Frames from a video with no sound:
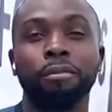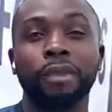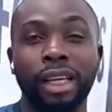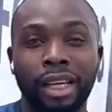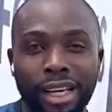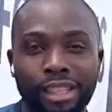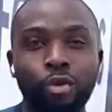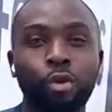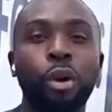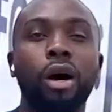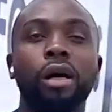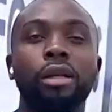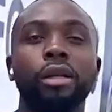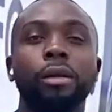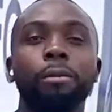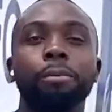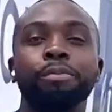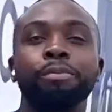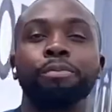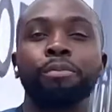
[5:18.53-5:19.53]
Guess what?
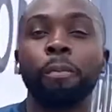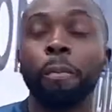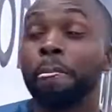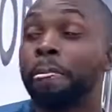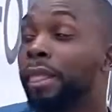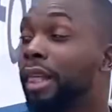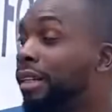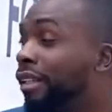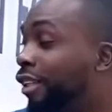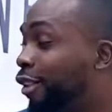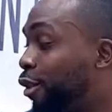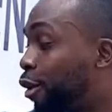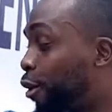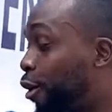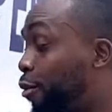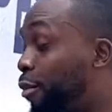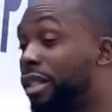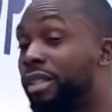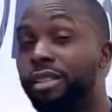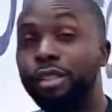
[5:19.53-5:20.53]
A
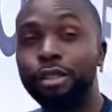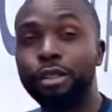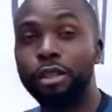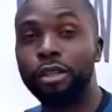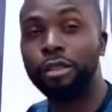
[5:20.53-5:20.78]
documentation.